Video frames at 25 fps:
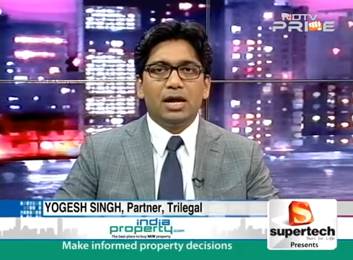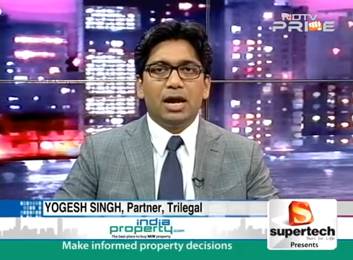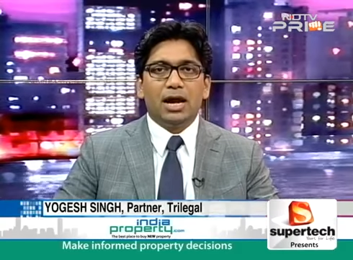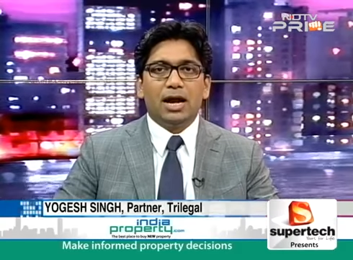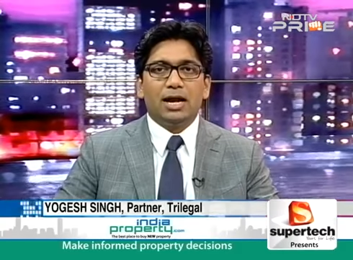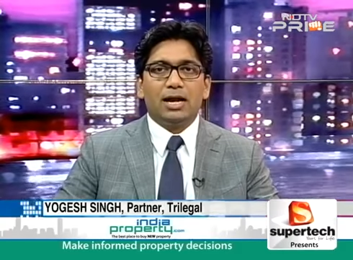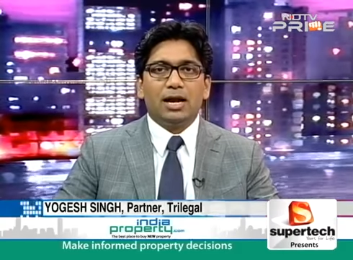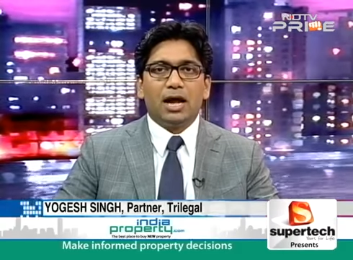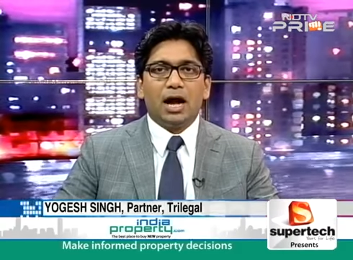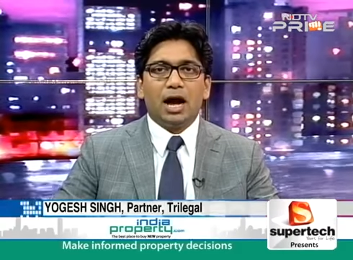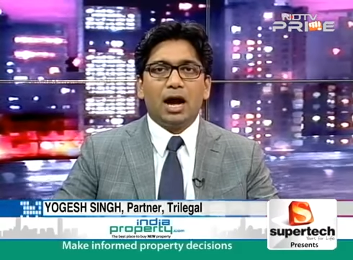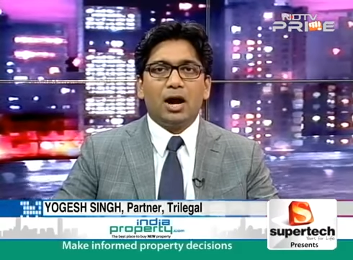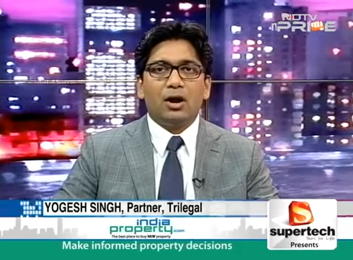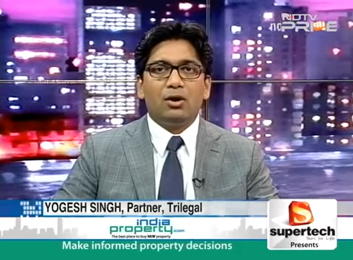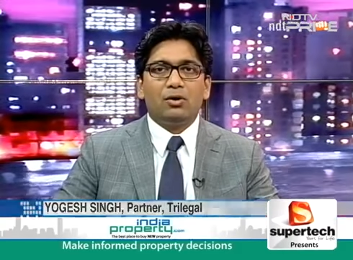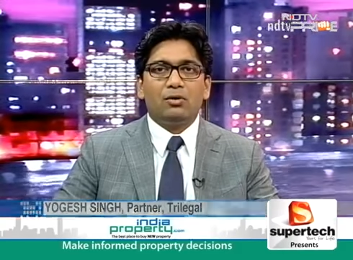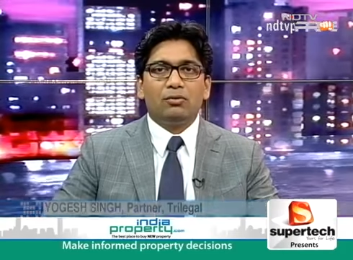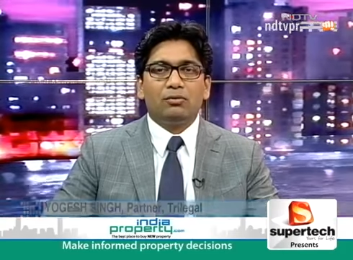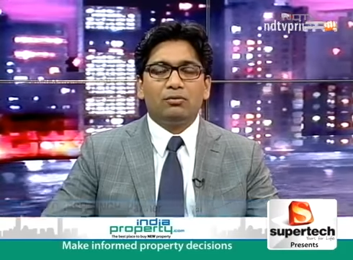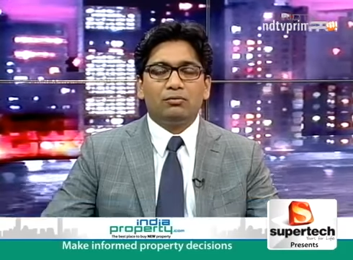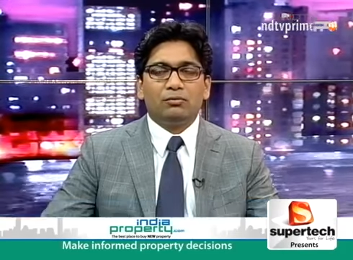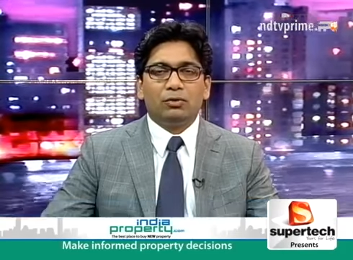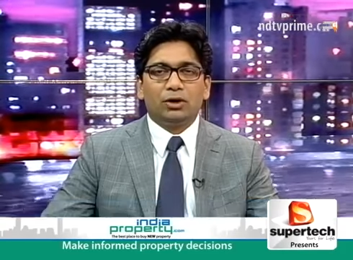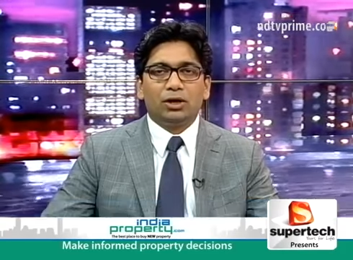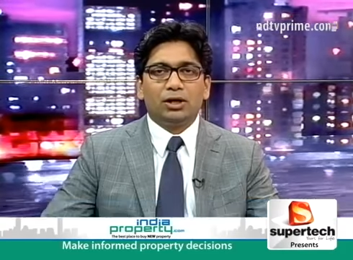and
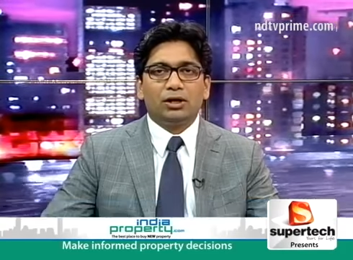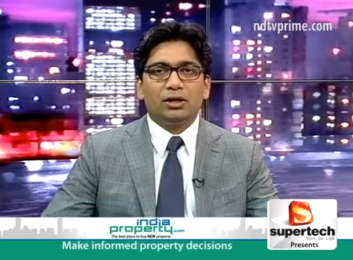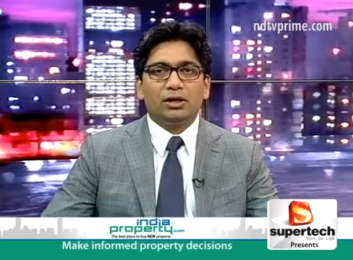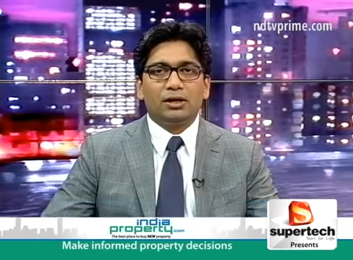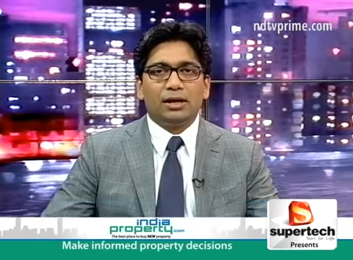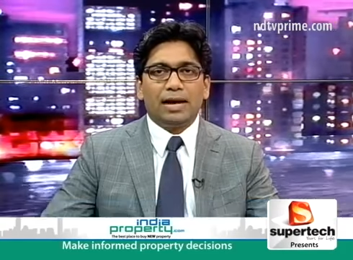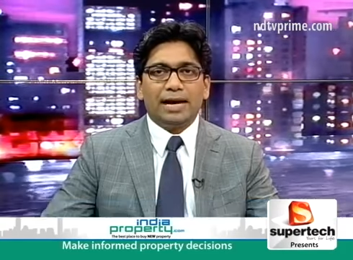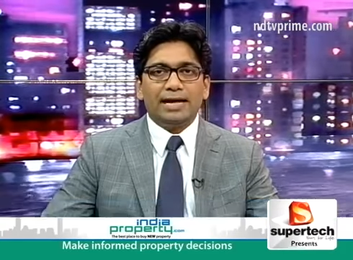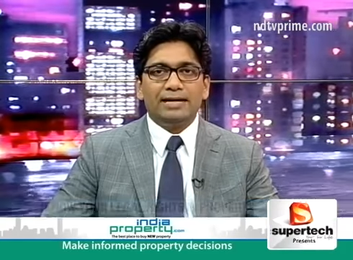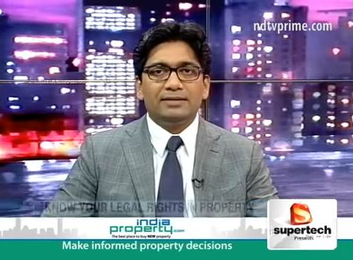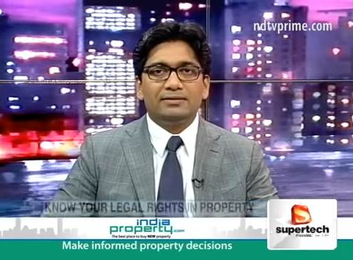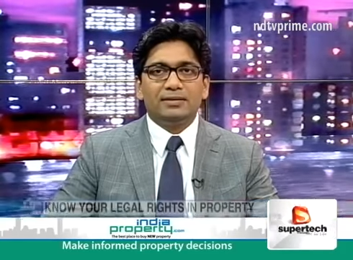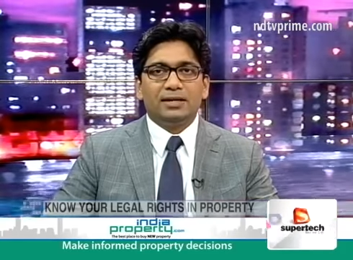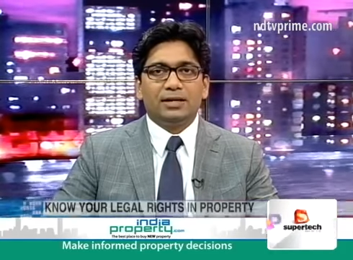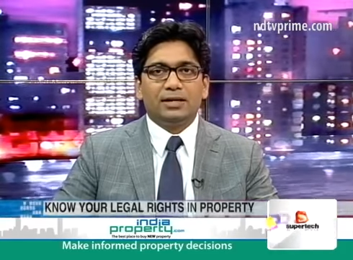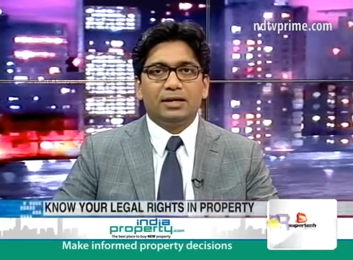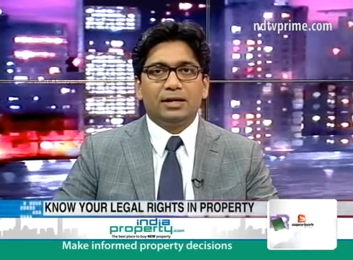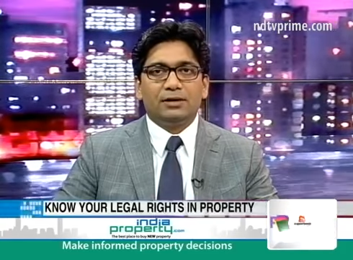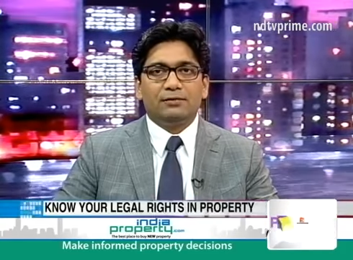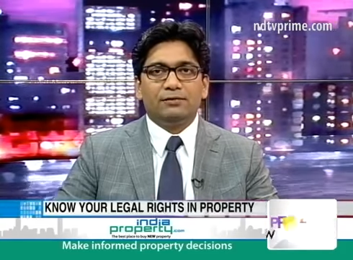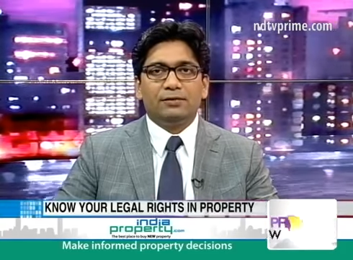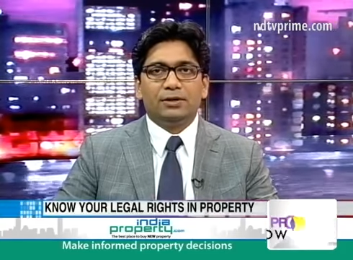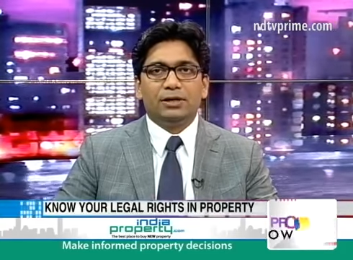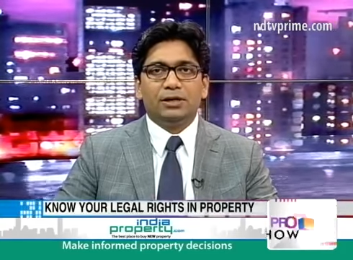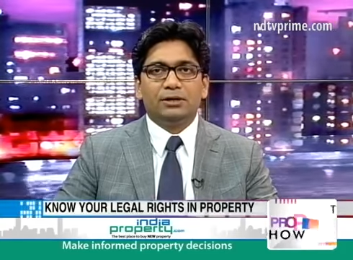what are the rights that are
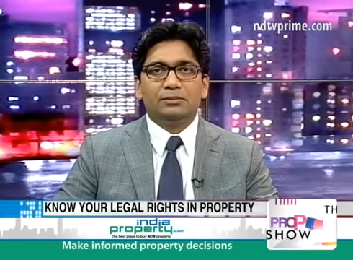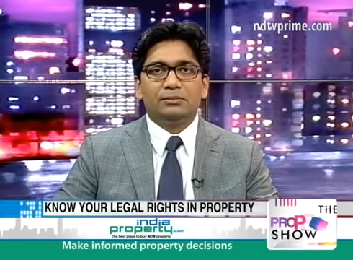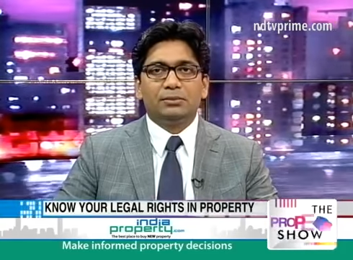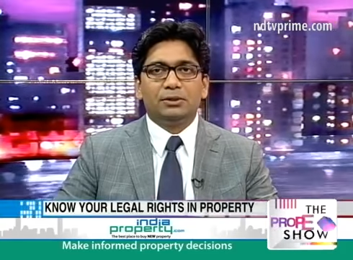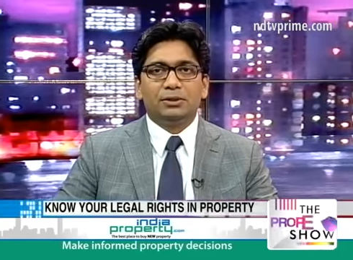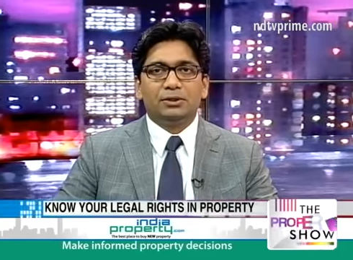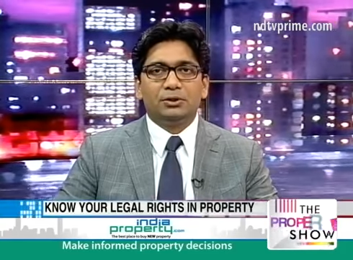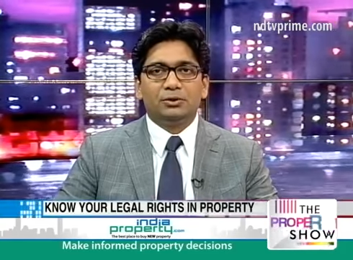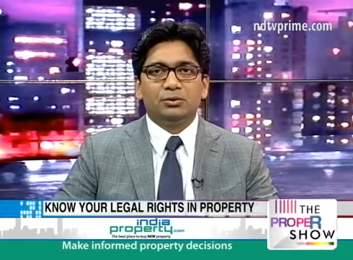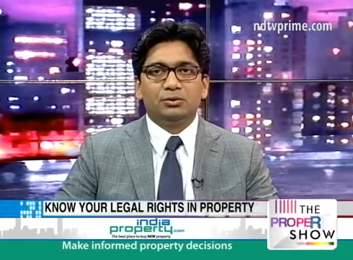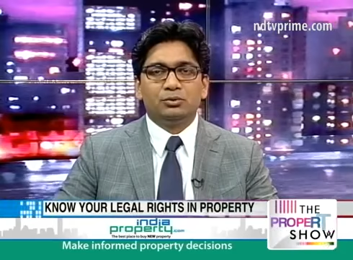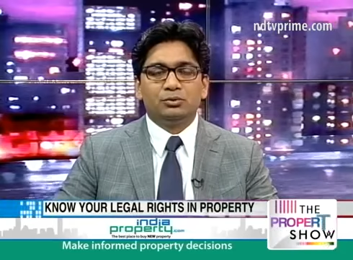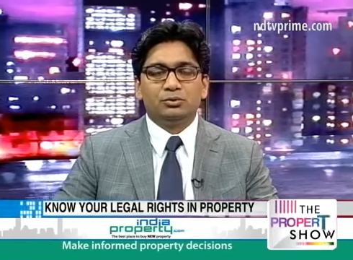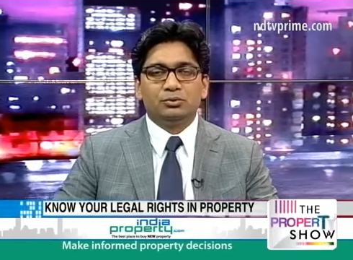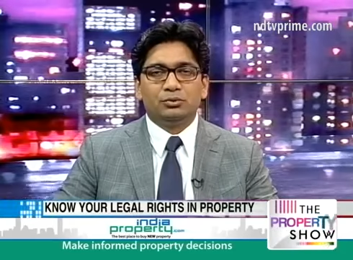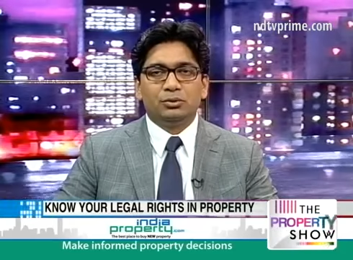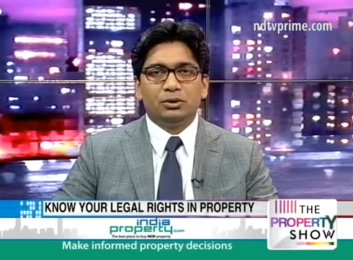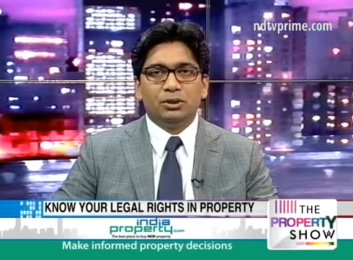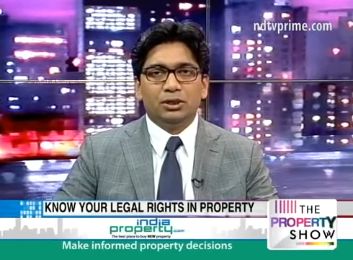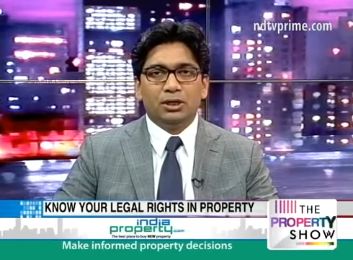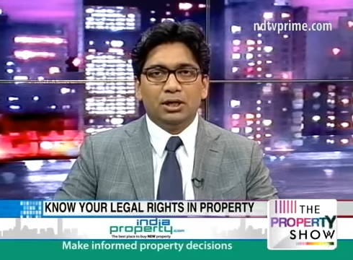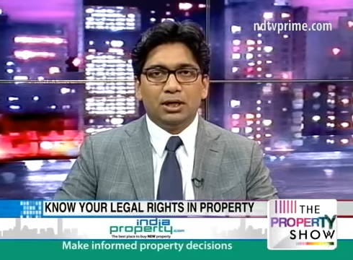available to